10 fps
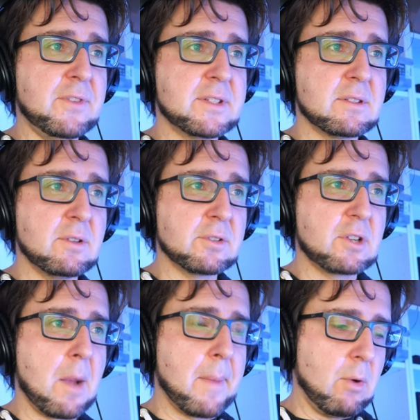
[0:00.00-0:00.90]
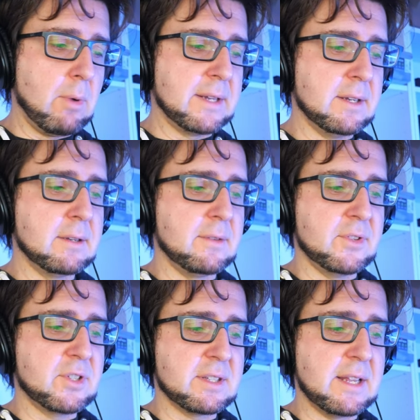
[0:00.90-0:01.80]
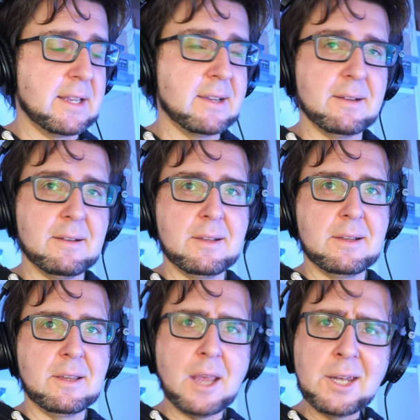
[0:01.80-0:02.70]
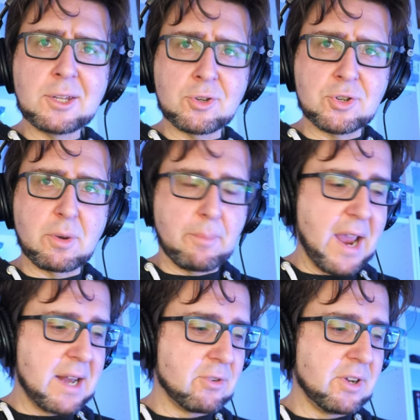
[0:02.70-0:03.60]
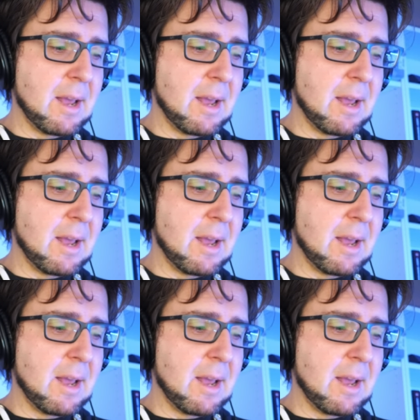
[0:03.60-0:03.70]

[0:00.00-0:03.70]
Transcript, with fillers: if it's not comma 1, if it's just like a integer binary